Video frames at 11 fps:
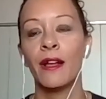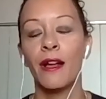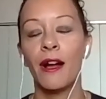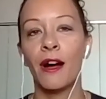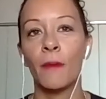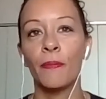
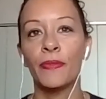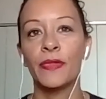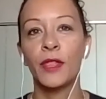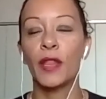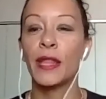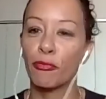
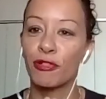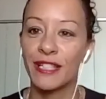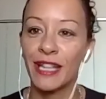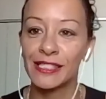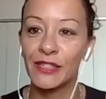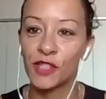that
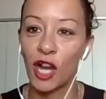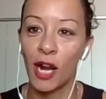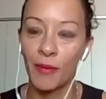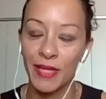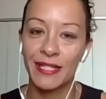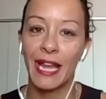productive time
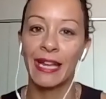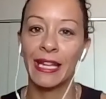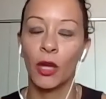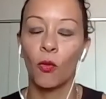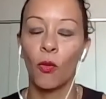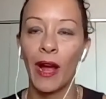it's taking
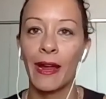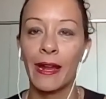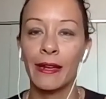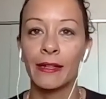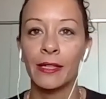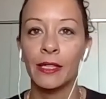
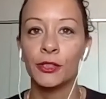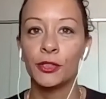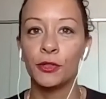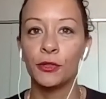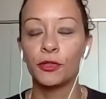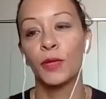away
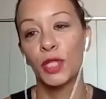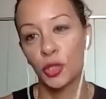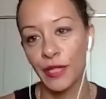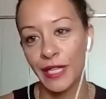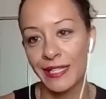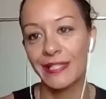to ensure
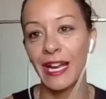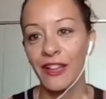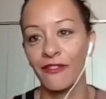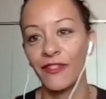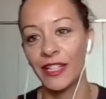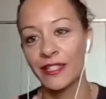they're
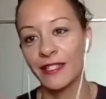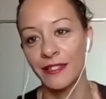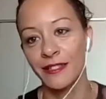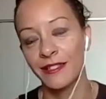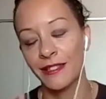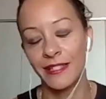safe,
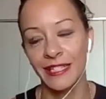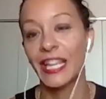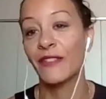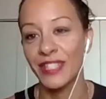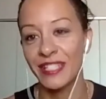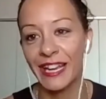it's a give
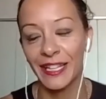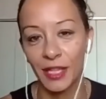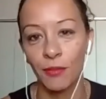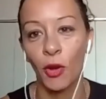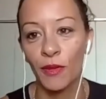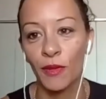and take at the
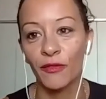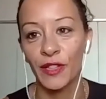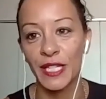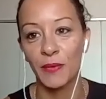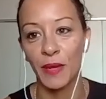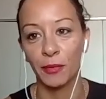moment for
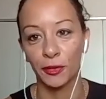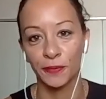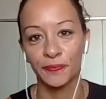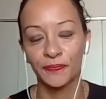these people.